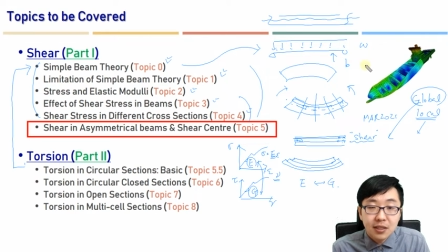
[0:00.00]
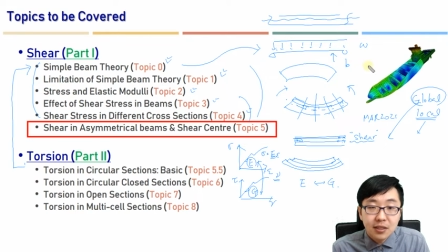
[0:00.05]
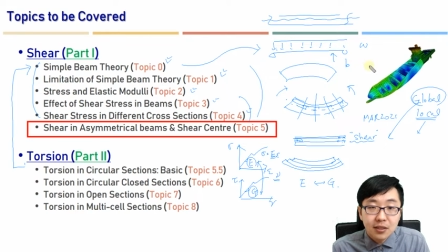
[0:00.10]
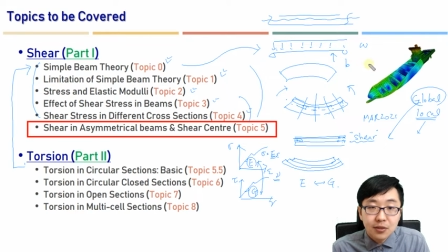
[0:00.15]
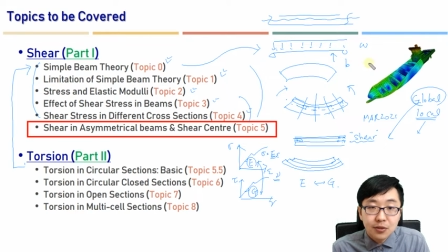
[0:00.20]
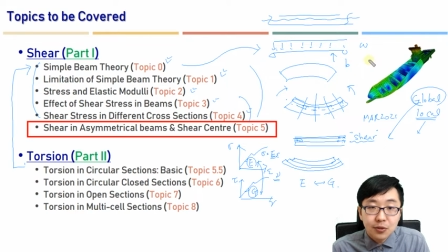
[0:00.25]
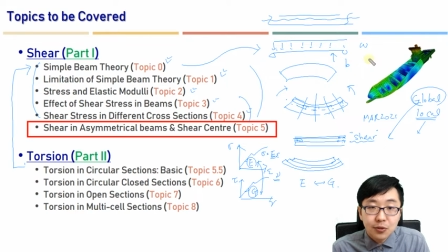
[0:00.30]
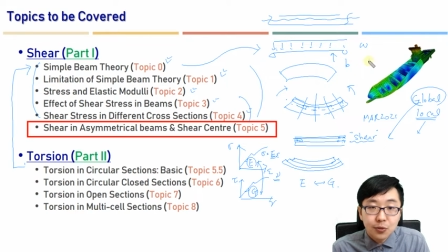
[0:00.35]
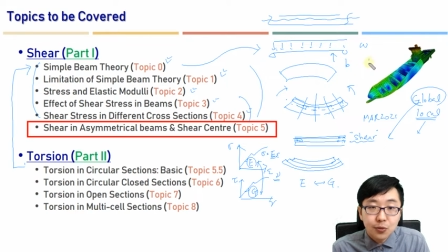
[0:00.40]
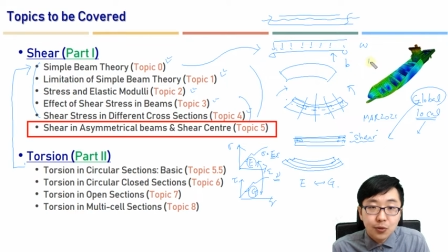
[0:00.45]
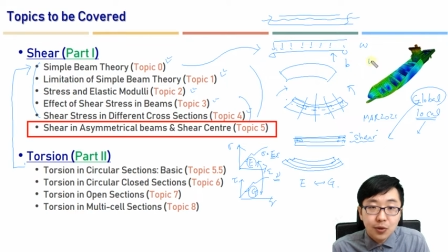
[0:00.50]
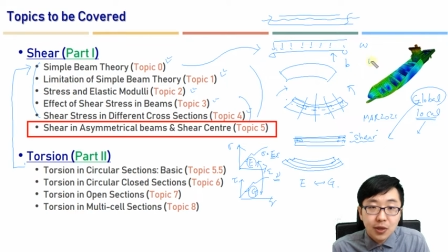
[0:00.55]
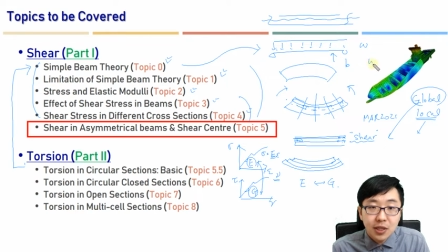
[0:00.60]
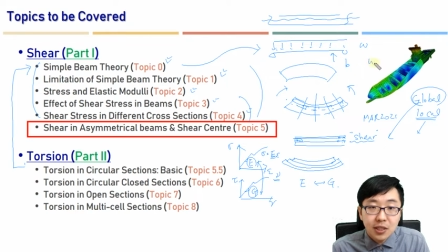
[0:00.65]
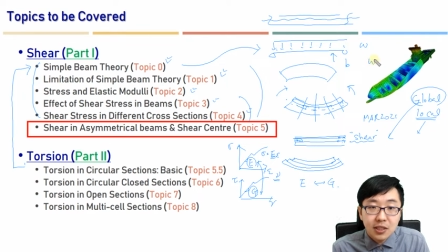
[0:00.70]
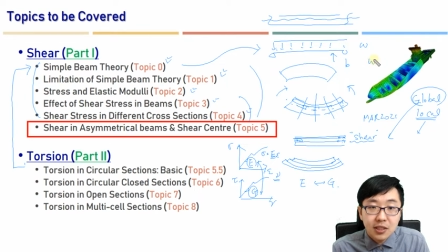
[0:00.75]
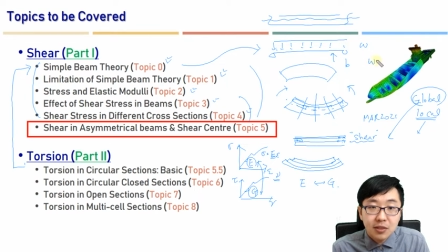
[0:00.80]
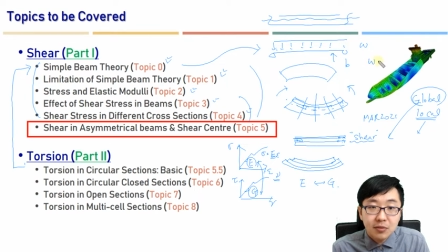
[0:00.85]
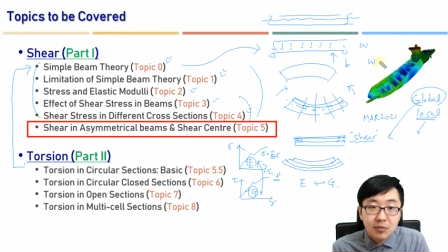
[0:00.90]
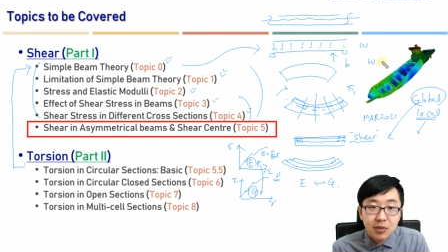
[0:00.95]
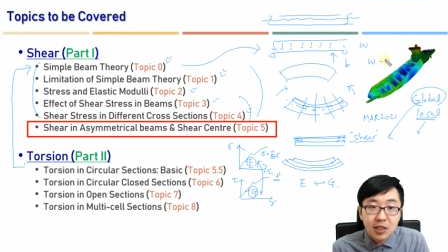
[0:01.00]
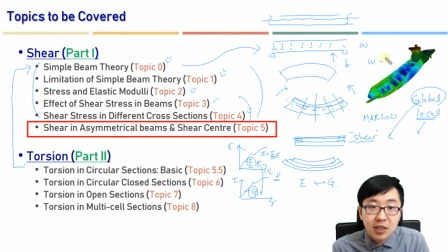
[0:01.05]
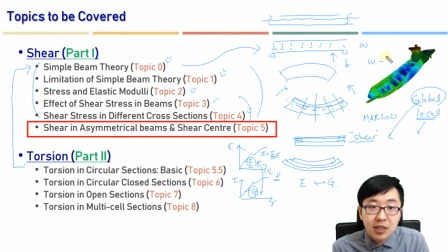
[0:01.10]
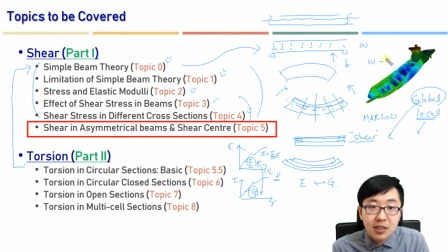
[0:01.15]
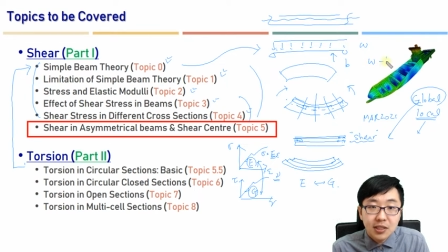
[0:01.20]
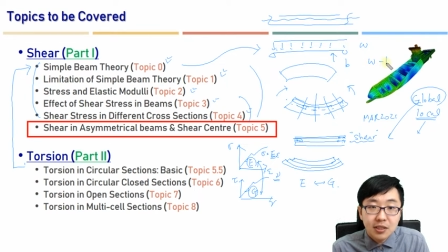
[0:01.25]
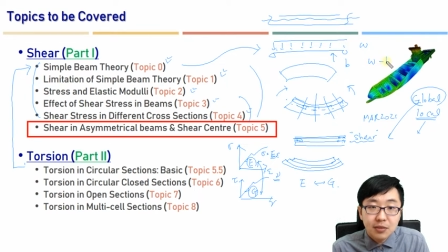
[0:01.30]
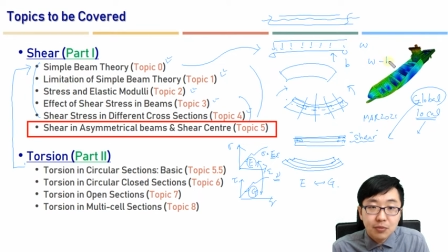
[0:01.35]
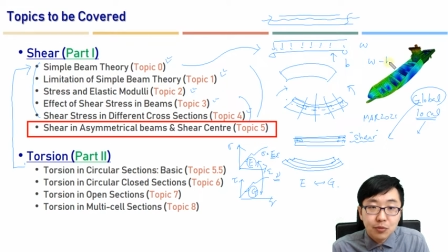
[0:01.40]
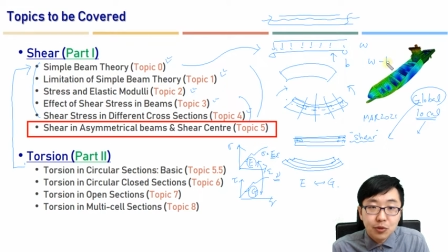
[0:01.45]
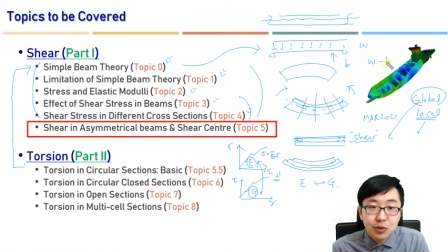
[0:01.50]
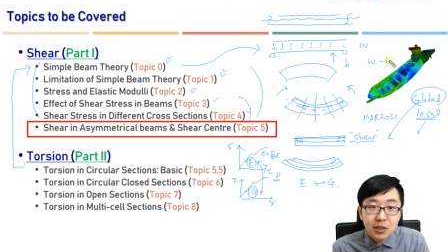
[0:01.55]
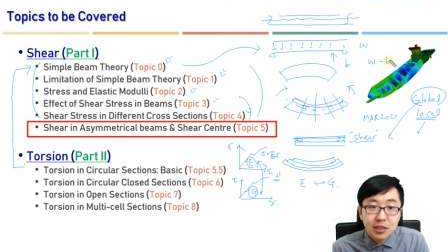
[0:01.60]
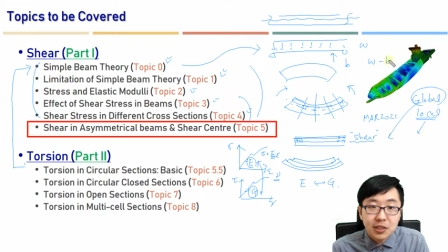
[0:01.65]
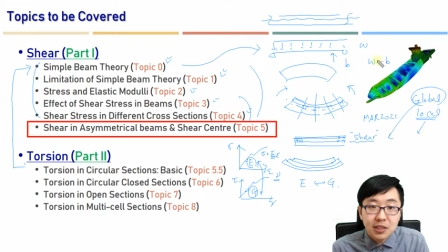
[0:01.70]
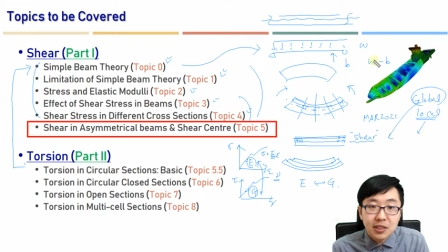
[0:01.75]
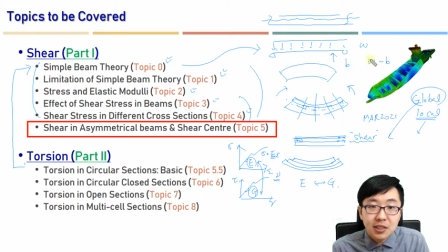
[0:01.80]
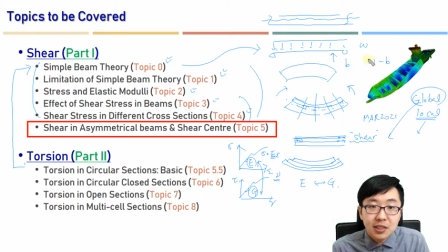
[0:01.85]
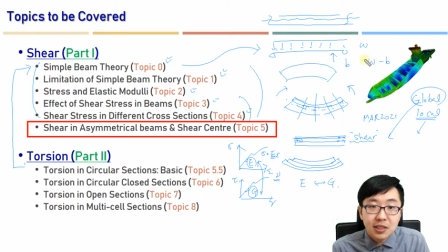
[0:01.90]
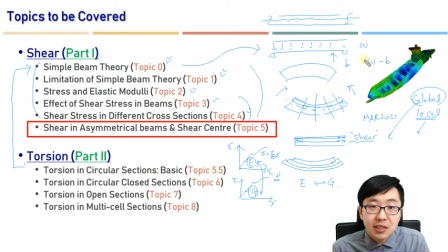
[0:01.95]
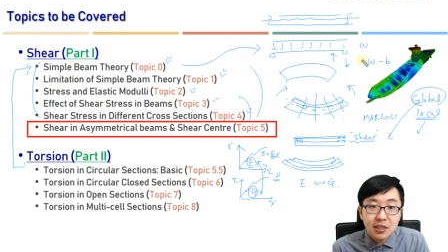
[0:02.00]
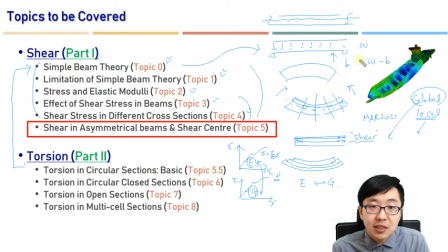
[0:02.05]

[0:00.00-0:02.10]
so weight minus buoyancy,